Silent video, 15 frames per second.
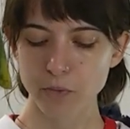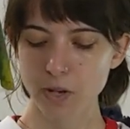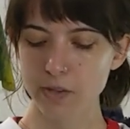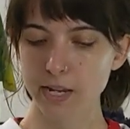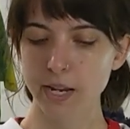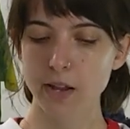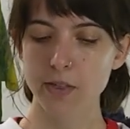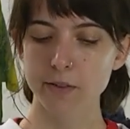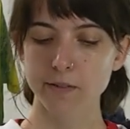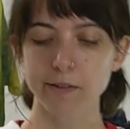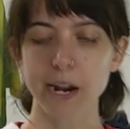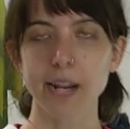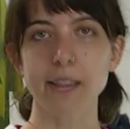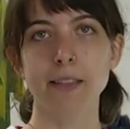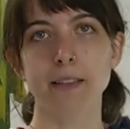like on the
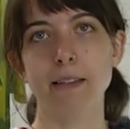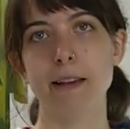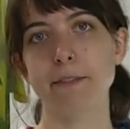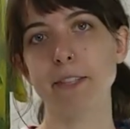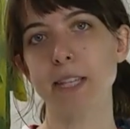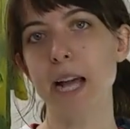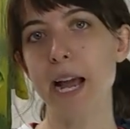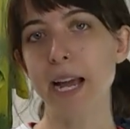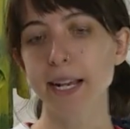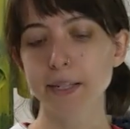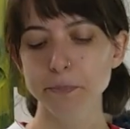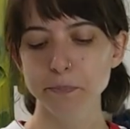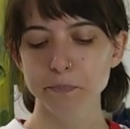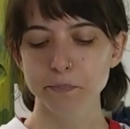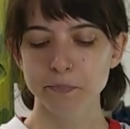right and the left side.
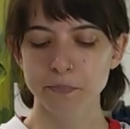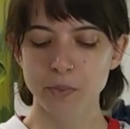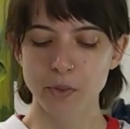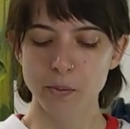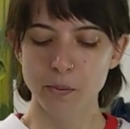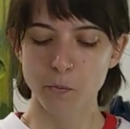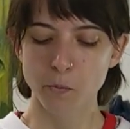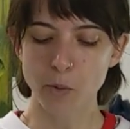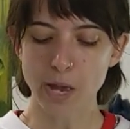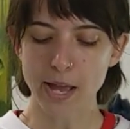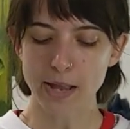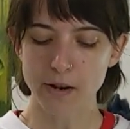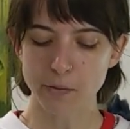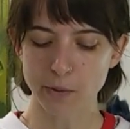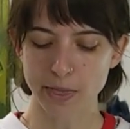
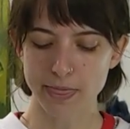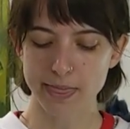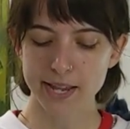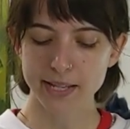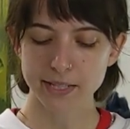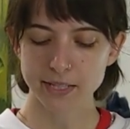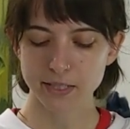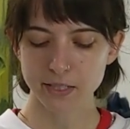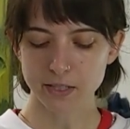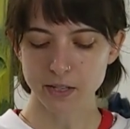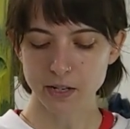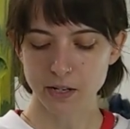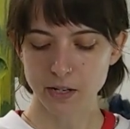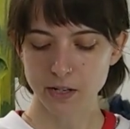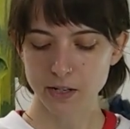But with this
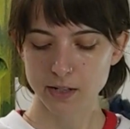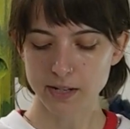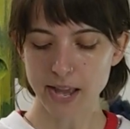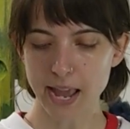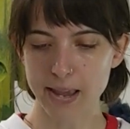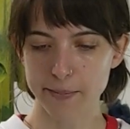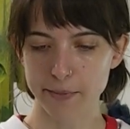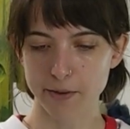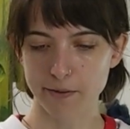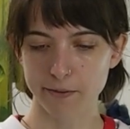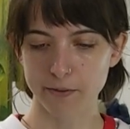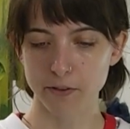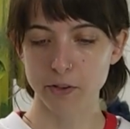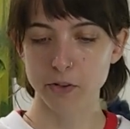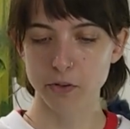type of
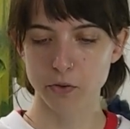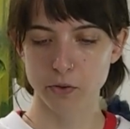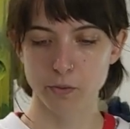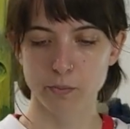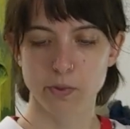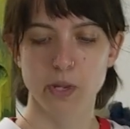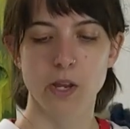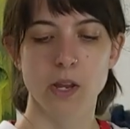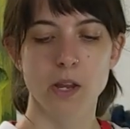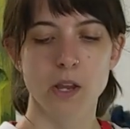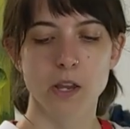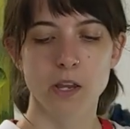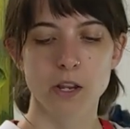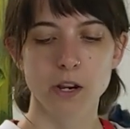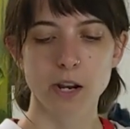loom,
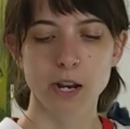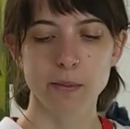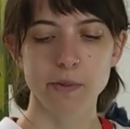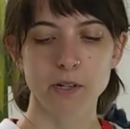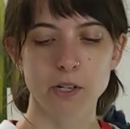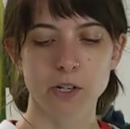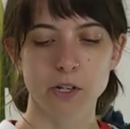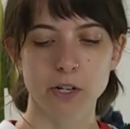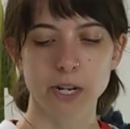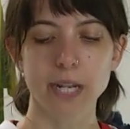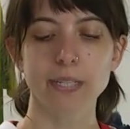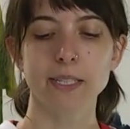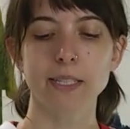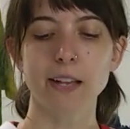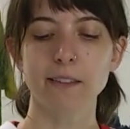you're able to
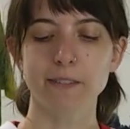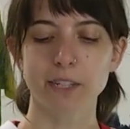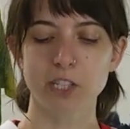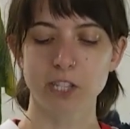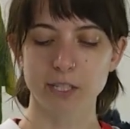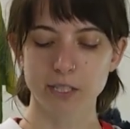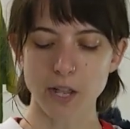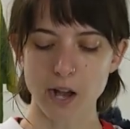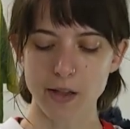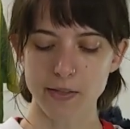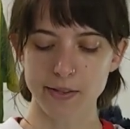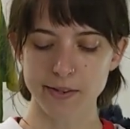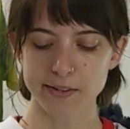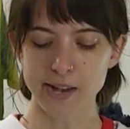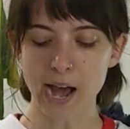create selvages on
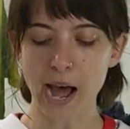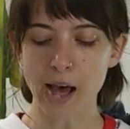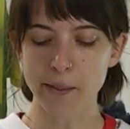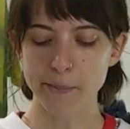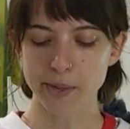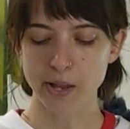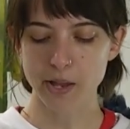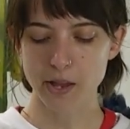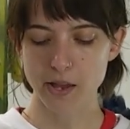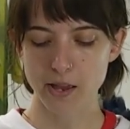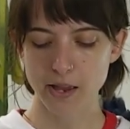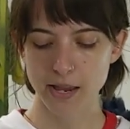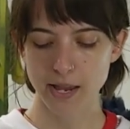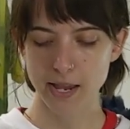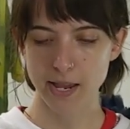the top
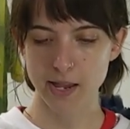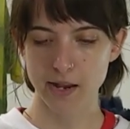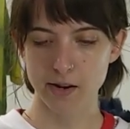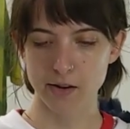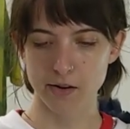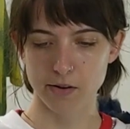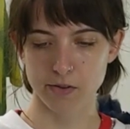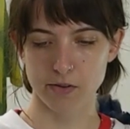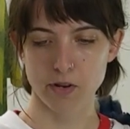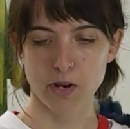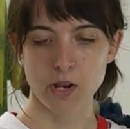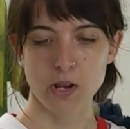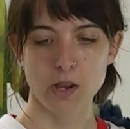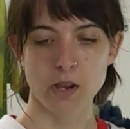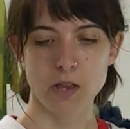and
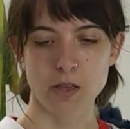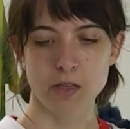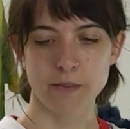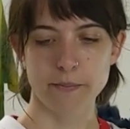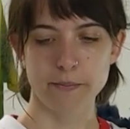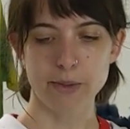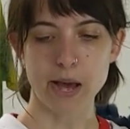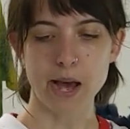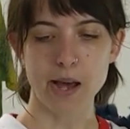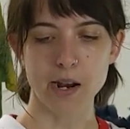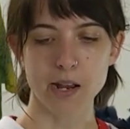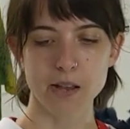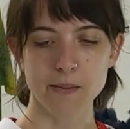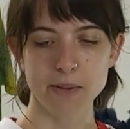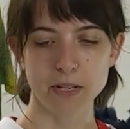the
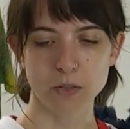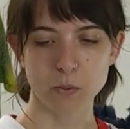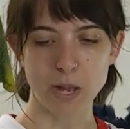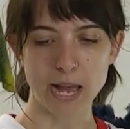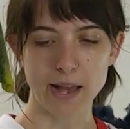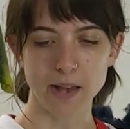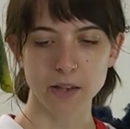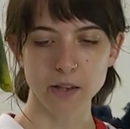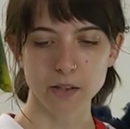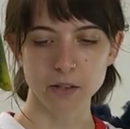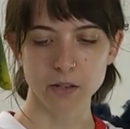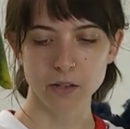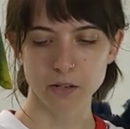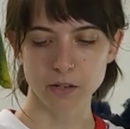bottom as well.